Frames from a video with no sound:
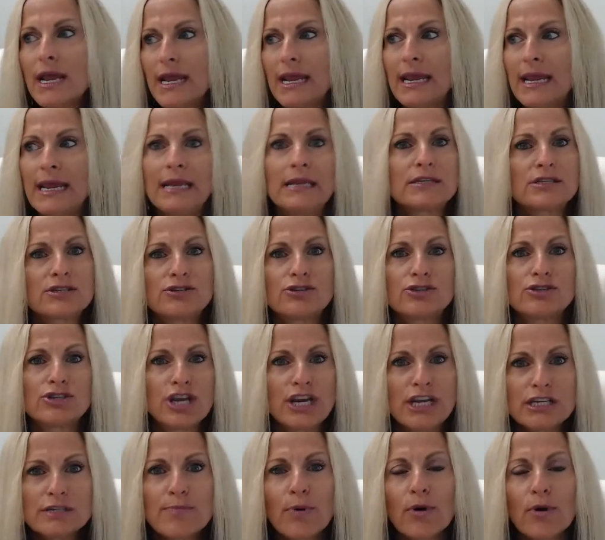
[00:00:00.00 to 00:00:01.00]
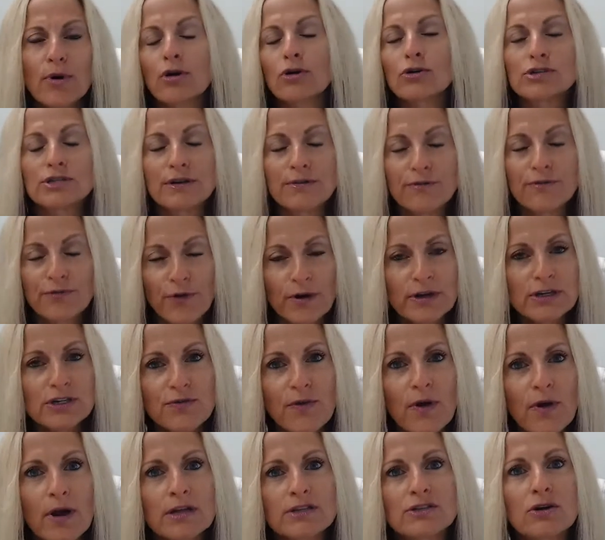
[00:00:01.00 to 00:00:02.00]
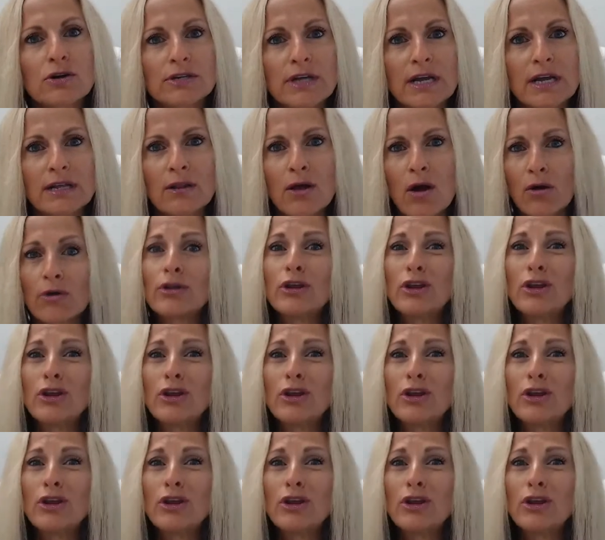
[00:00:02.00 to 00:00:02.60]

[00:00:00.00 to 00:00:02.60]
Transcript: eats cheeseburgers and French fries all day long,